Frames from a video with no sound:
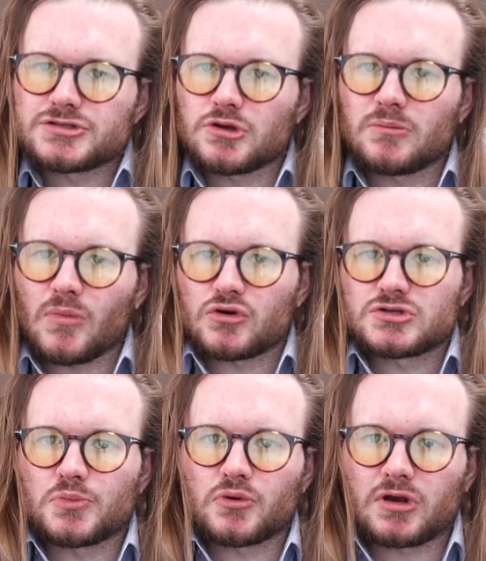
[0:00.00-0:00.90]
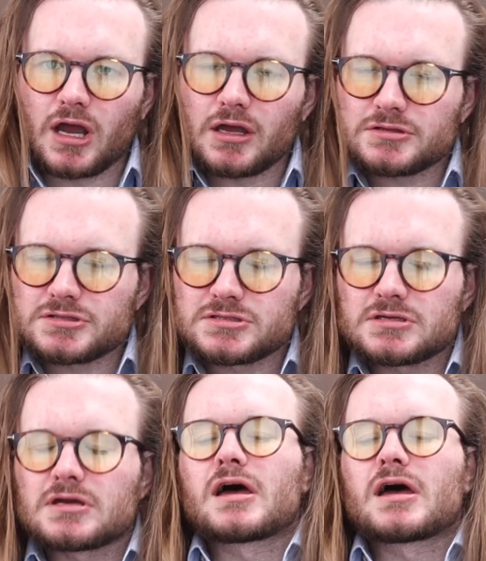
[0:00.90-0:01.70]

do multiple cuts.